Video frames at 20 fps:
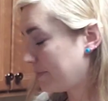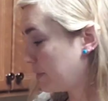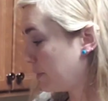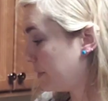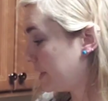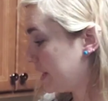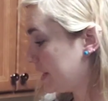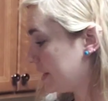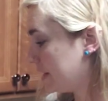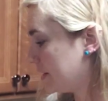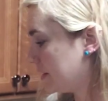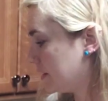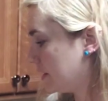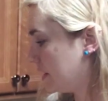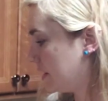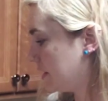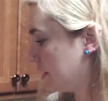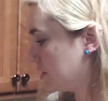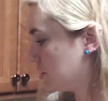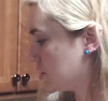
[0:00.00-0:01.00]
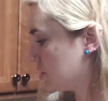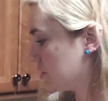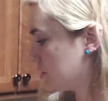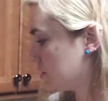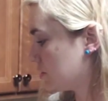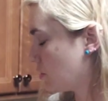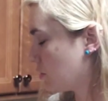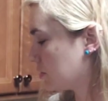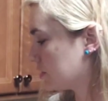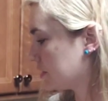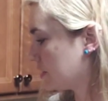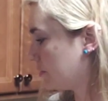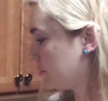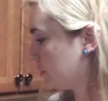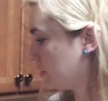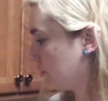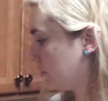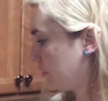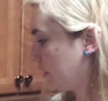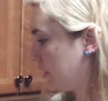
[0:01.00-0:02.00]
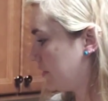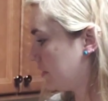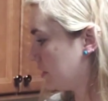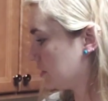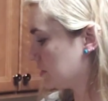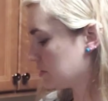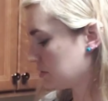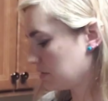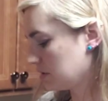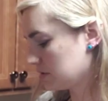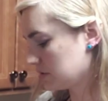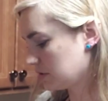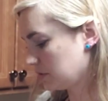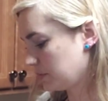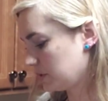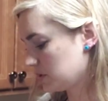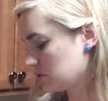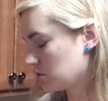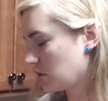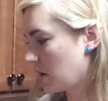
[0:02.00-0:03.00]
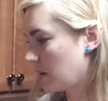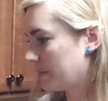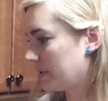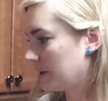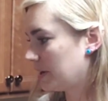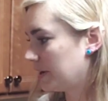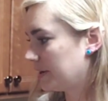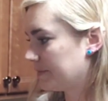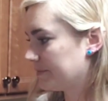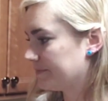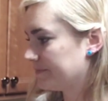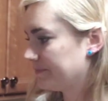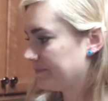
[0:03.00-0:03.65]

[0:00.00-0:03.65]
them in and it just soaks up the flavor. So this will be strawberry.